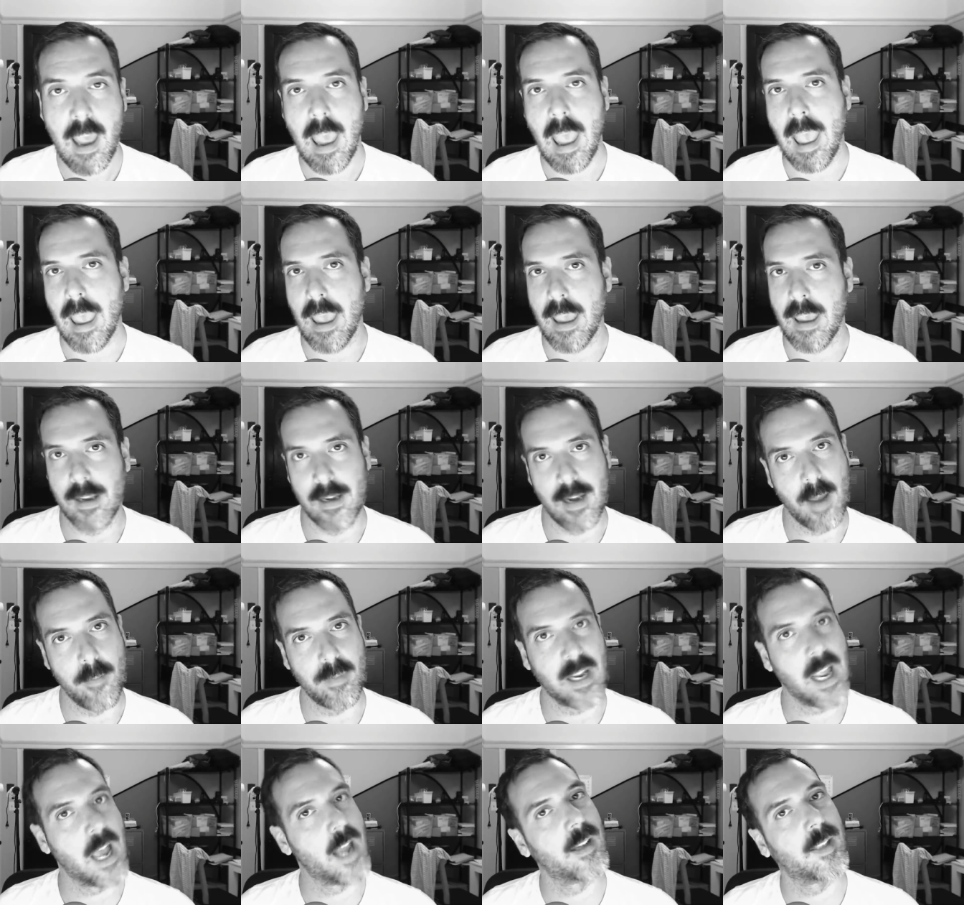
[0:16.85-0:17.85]
And
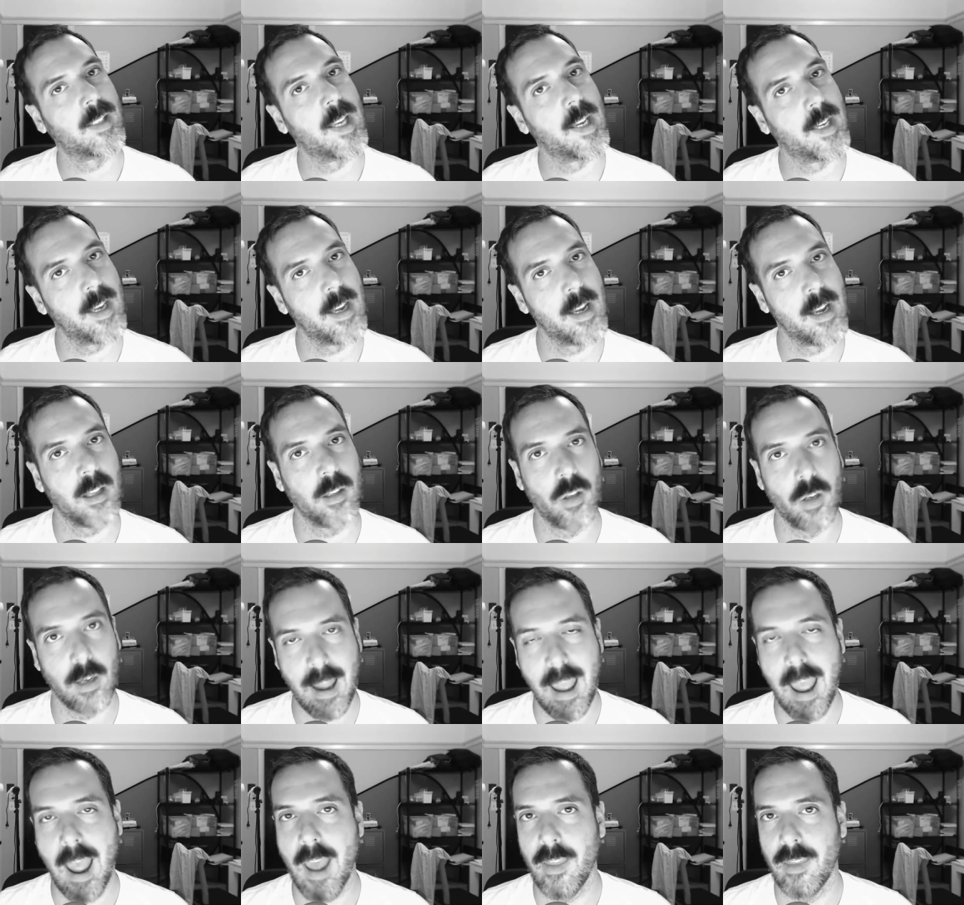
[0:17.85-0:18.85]
I'm kind of taking a
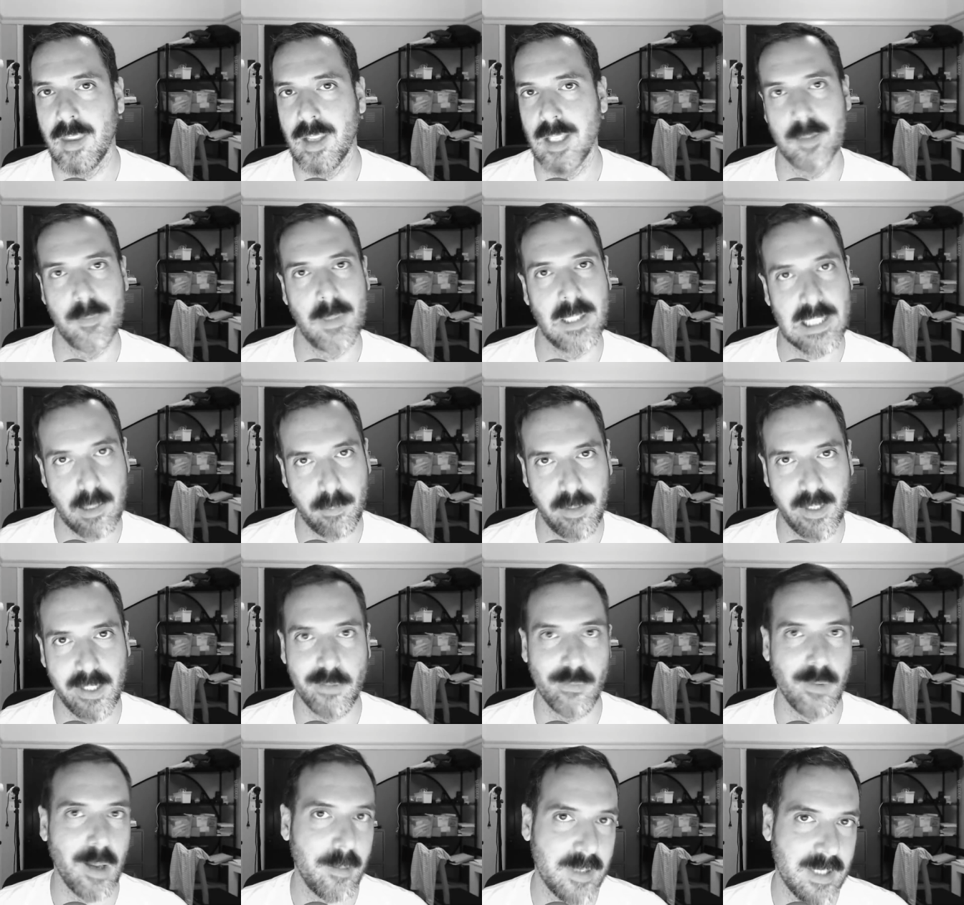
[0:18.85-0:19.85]
look at these pizza
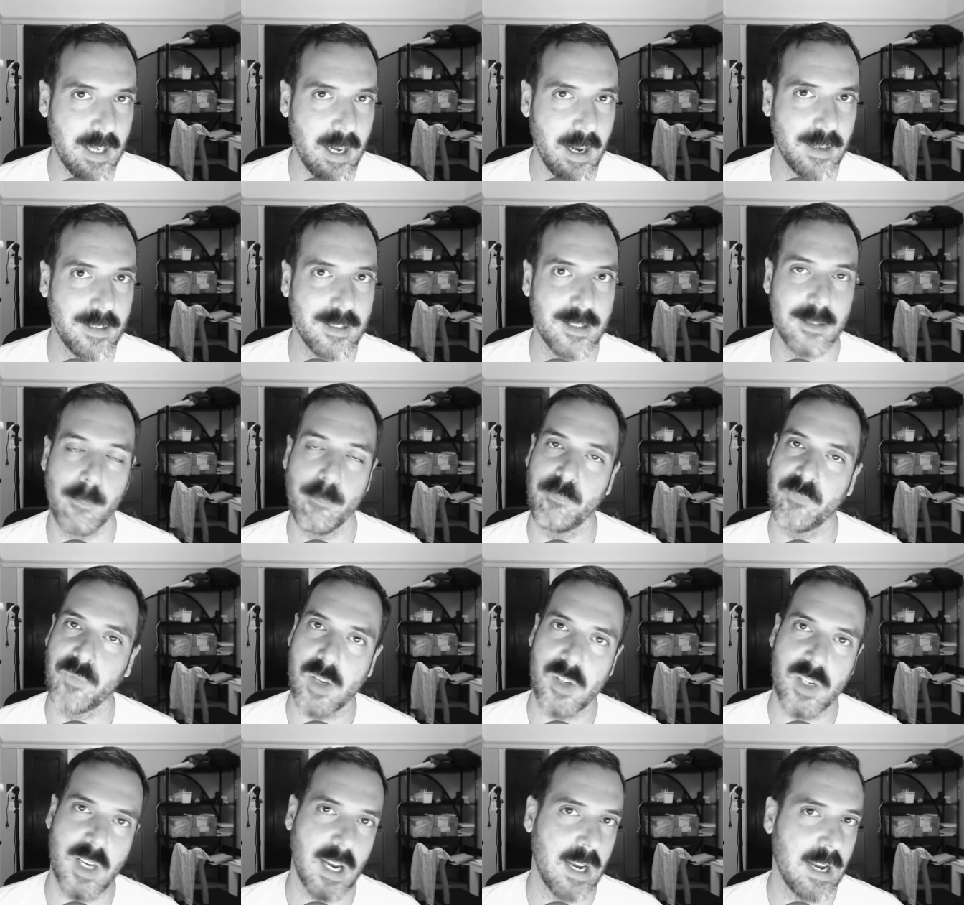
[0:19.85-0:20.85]
place websites,
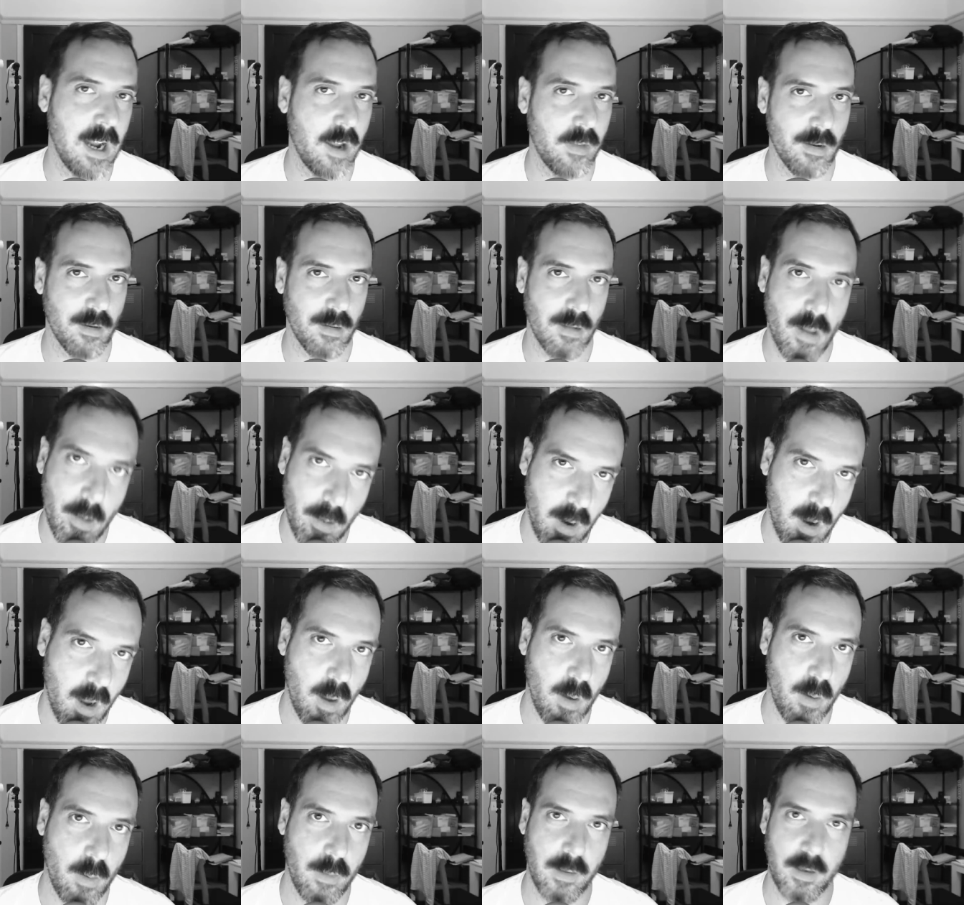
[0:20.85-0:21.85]
checking out their
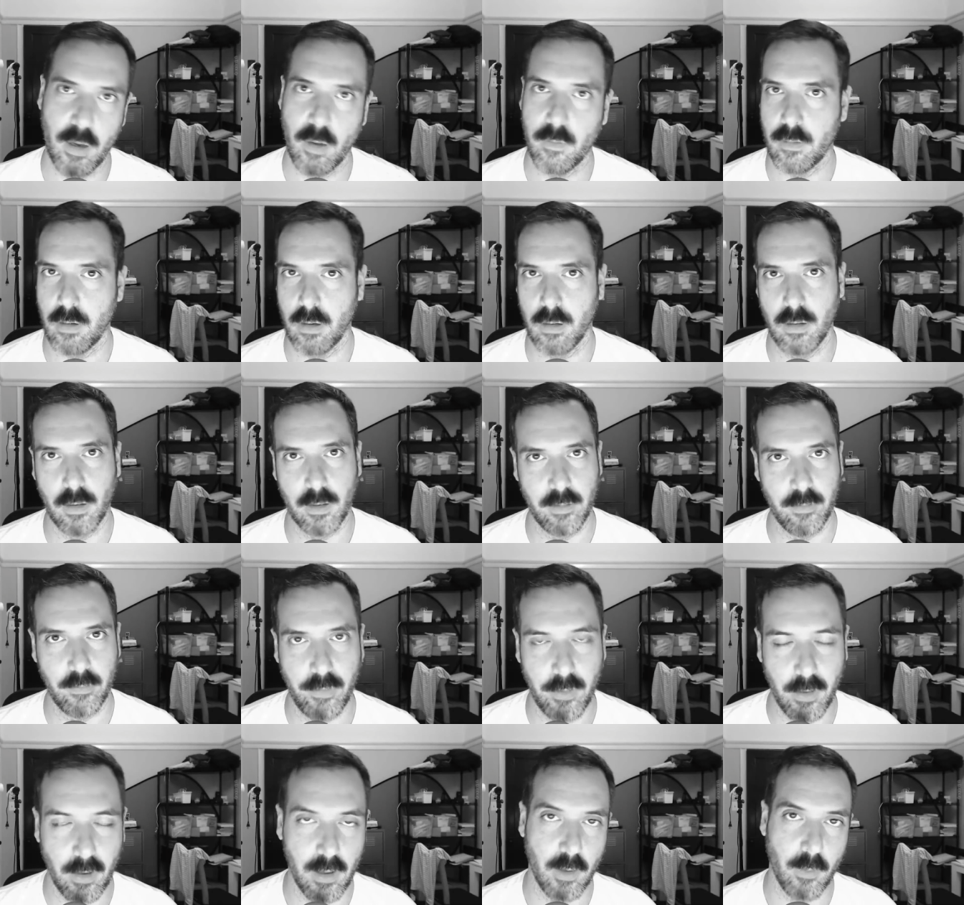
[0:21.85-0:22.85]
logo, the overall look and
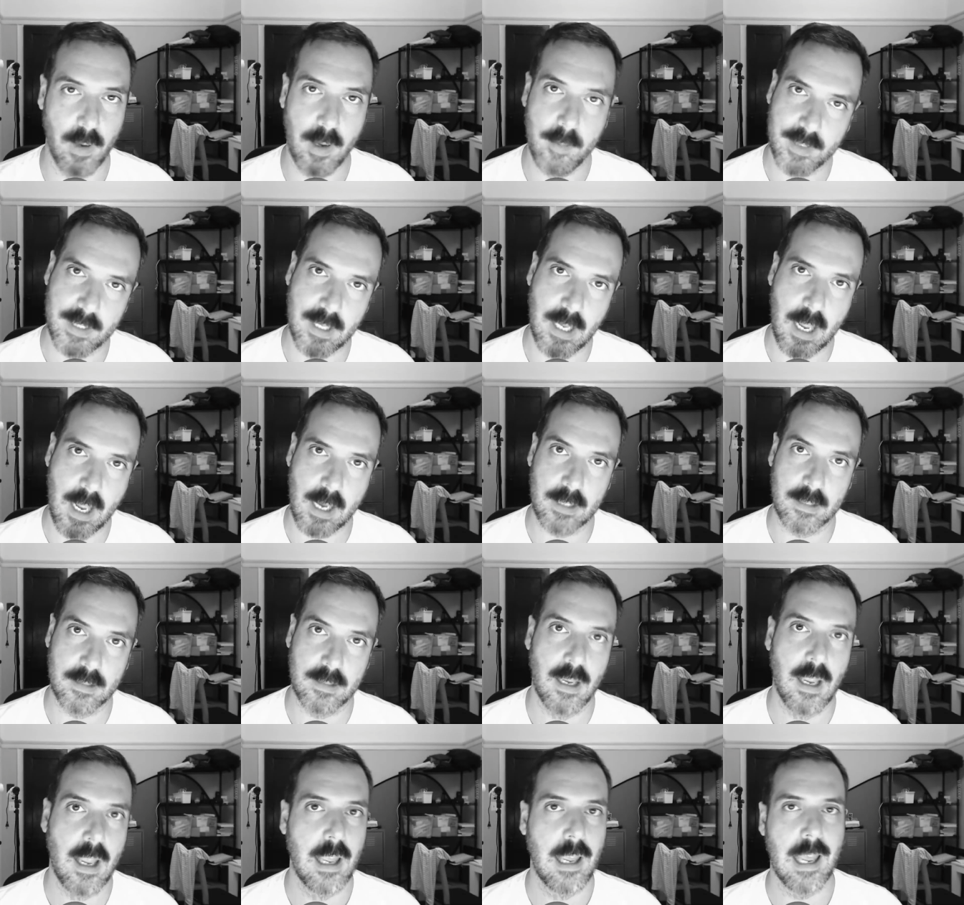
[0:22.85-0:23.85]
feel of the
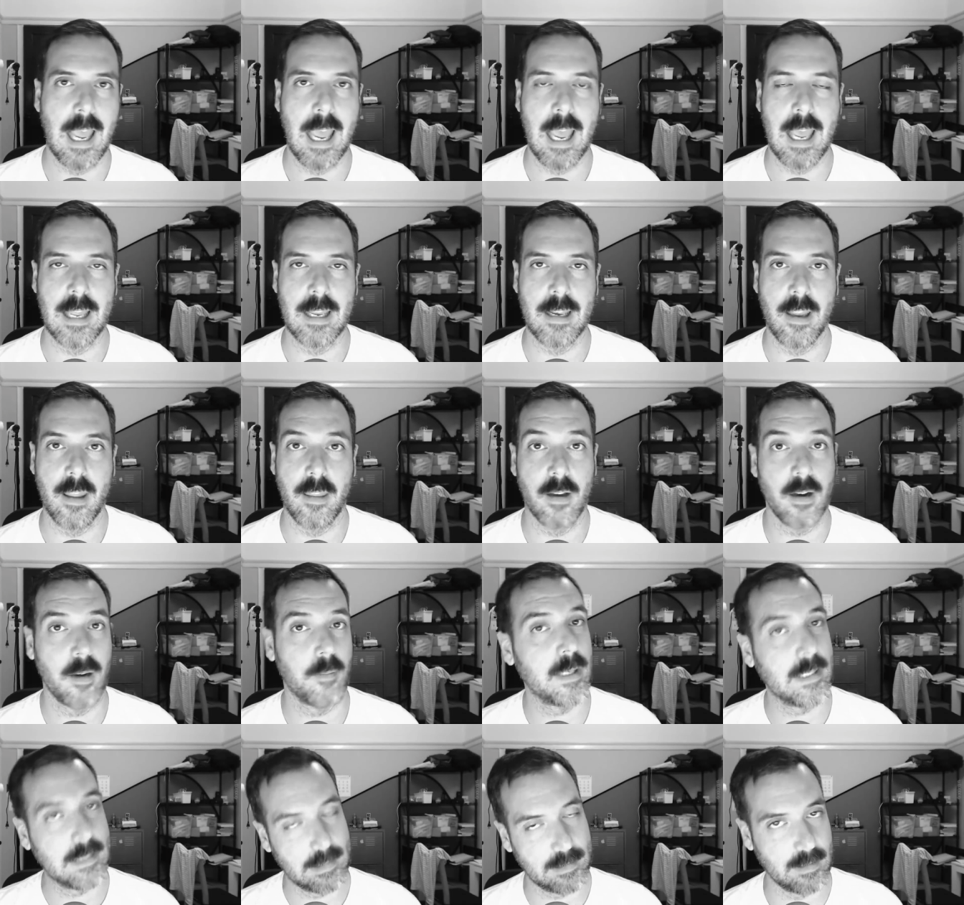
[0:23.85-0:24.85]
website, and their
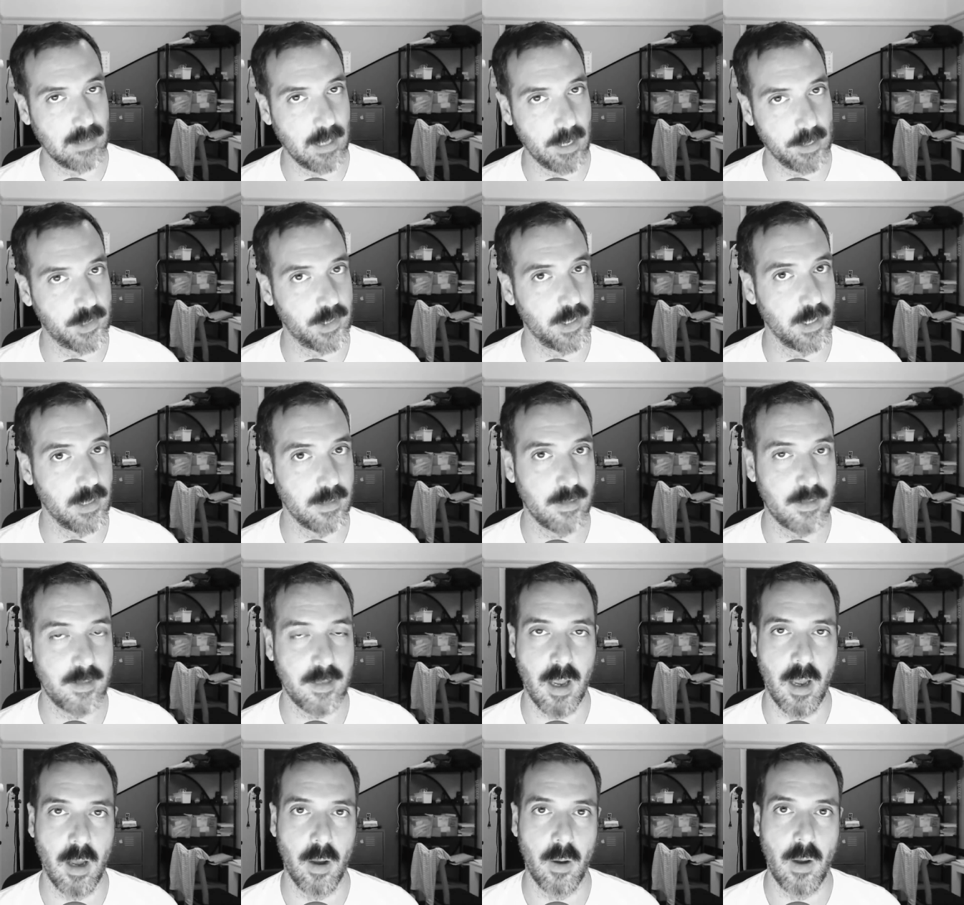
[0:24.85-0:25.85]
pizza selection.
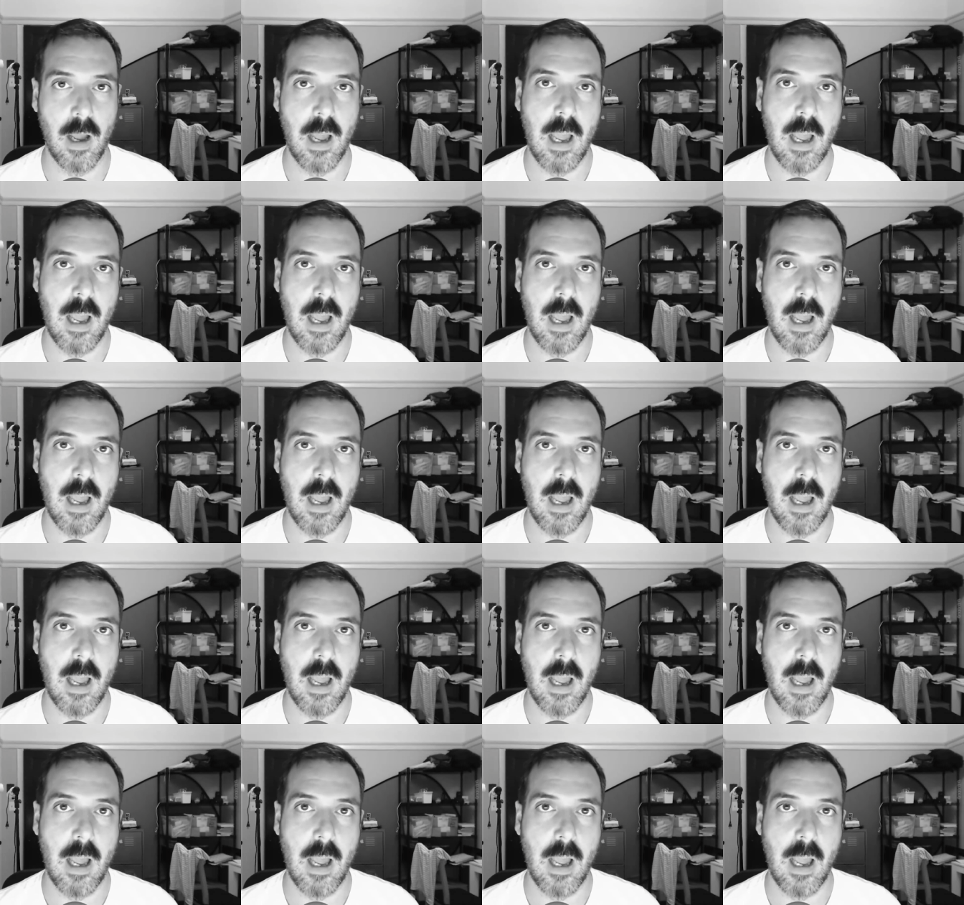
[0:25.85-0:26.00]
So